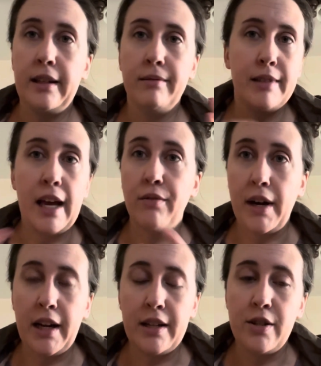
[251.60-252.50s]
get
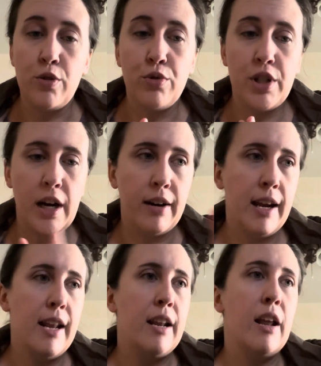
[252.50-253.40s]
ready to share
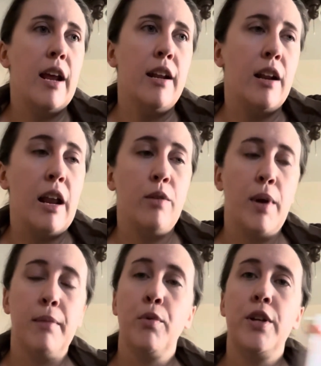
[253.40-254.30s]
it in any way
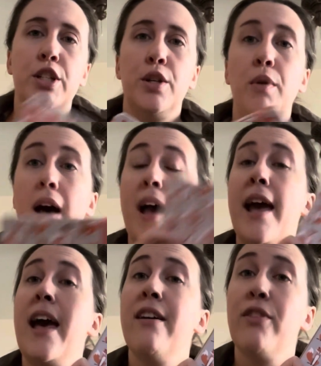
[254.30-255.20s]
I'm going to. I
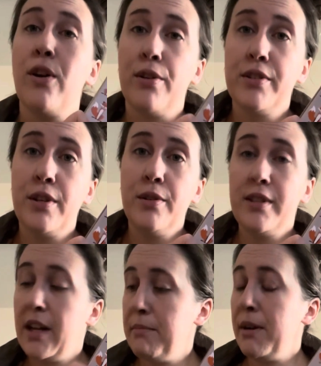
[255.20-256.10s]
have also
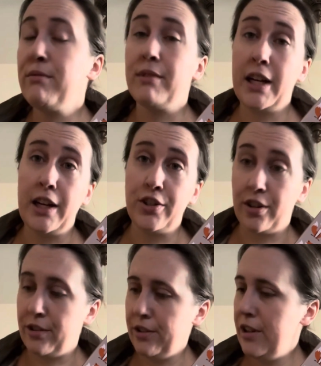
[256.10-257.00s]
set up my reading
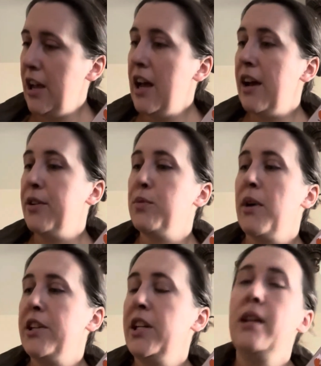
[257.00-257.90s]
journal. I was
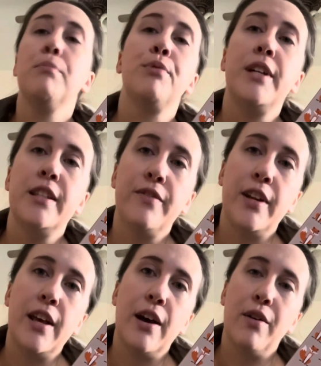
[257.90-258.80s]
watching Bree's
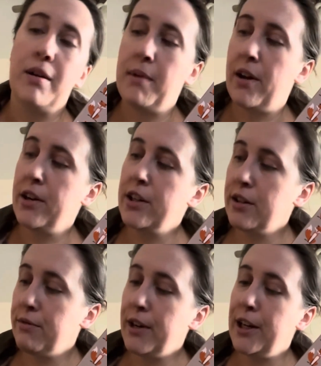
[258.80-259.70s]
video about
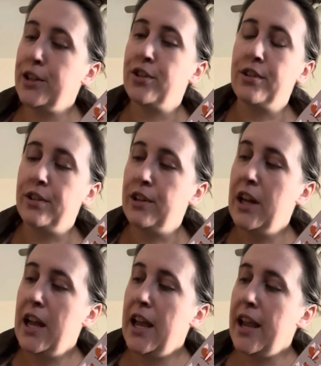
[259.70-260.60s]
her reading journal
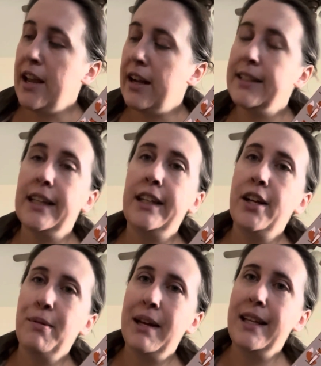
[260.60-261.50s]
and I was like, you
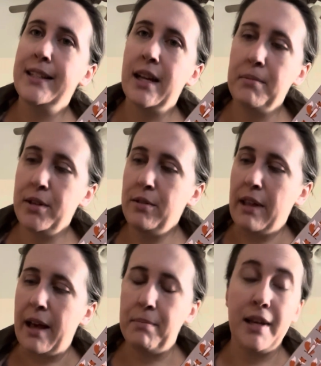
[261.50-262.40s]
know what, it's time to do
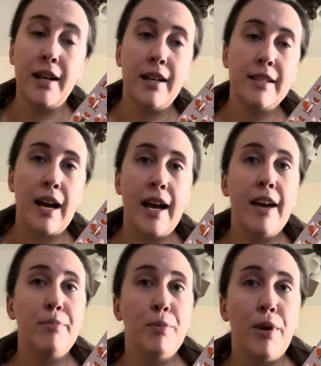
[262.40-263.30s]
that because I
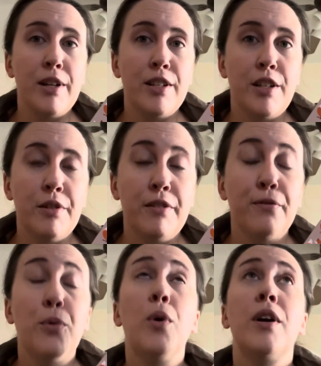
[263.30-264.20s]
have been wanting to do it
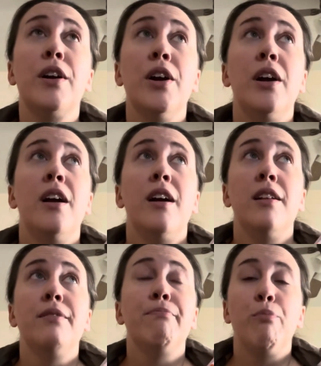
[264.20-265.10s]
for
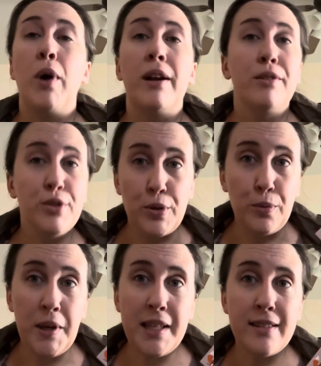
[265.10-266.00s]
2
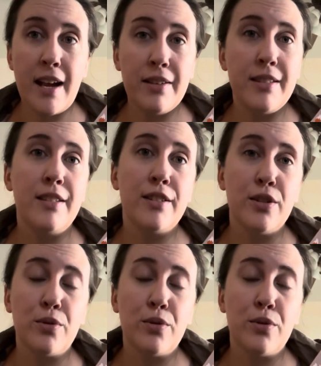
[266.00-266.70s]
weeks now since the